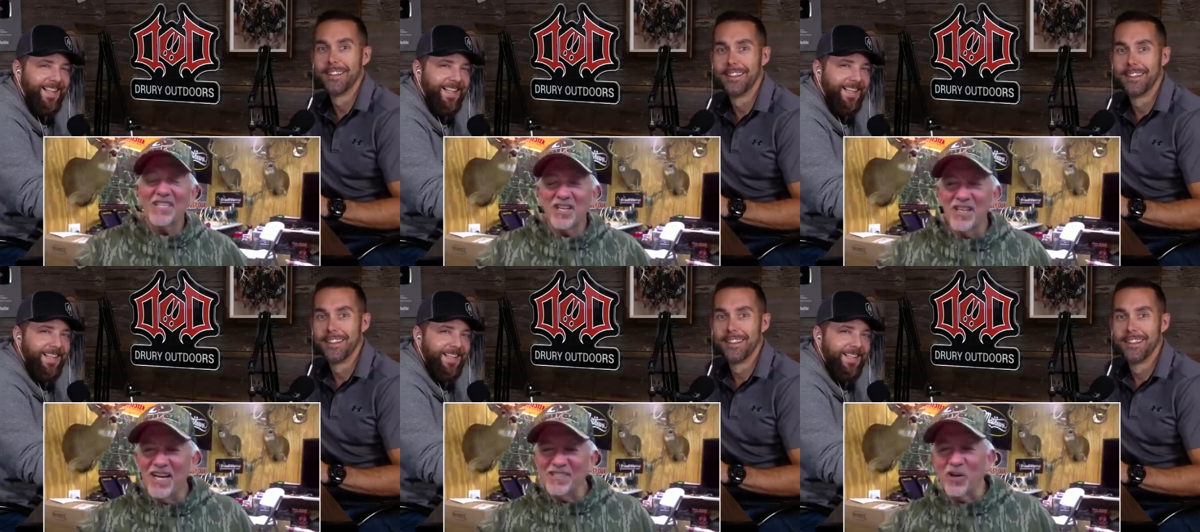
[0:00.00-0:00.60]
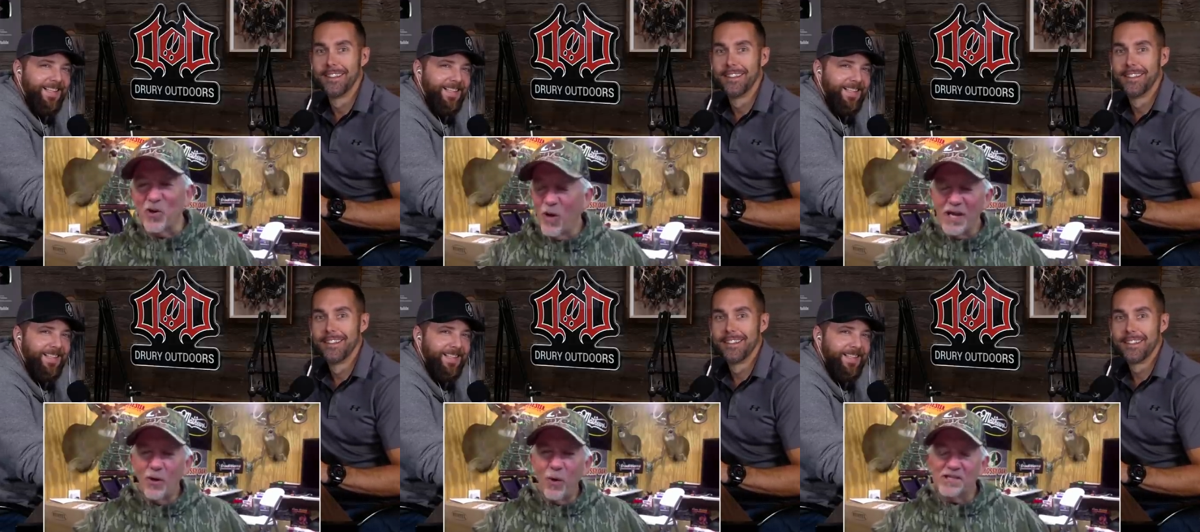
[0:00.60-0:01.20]
Speaker 1: Actually, that's a
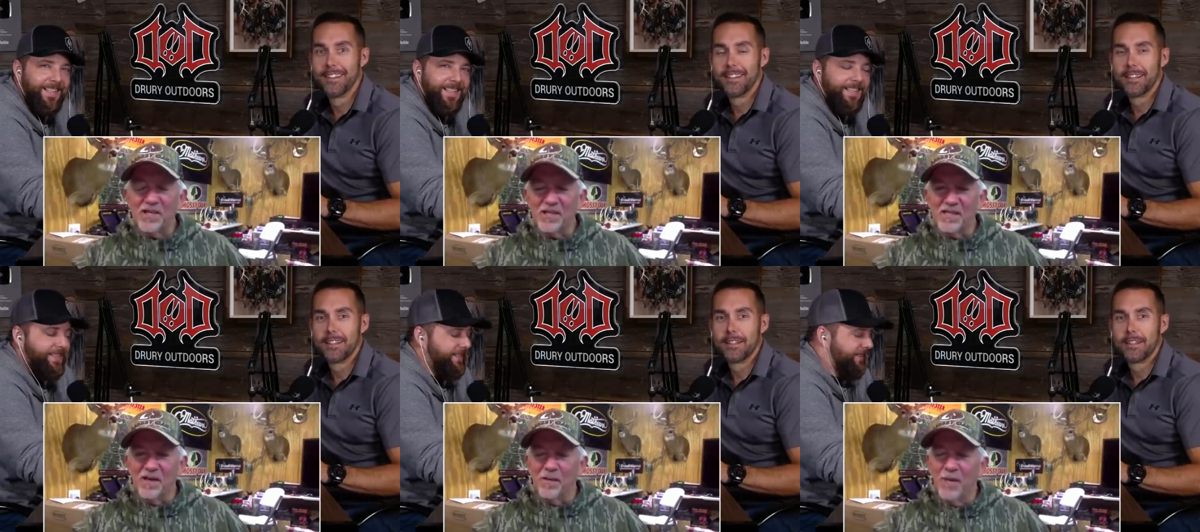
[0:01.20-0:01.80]
great question,